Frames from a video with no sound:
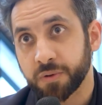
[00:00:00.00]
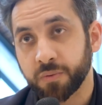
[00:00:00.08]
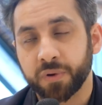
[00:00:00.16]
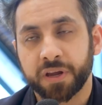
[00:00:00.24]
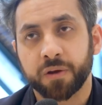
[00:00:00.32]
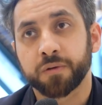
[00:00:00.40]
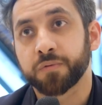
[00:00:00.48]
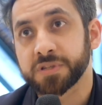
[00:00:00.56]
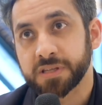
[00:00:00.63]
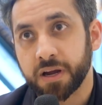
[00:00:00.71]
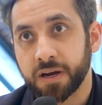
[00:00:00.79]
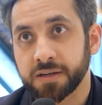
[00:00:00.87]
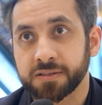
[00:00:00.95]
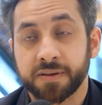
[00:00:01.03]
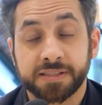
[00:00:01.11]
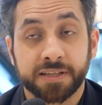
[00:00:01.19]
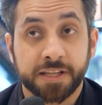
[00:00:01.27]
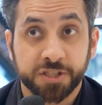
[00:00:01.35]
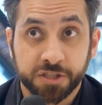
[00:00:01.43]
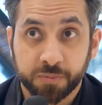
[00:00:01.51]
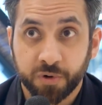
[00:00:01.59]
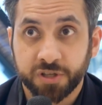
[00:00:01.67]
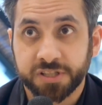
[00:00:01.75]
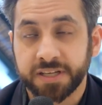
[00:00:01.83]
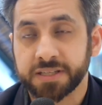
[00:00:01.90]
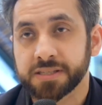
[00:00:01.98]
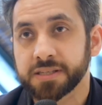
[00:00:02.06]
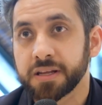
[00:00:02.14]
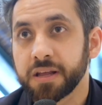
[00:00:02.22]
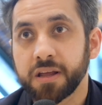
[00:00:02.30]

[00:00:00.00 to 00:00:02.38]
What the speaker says: We're working on facades, residential projects,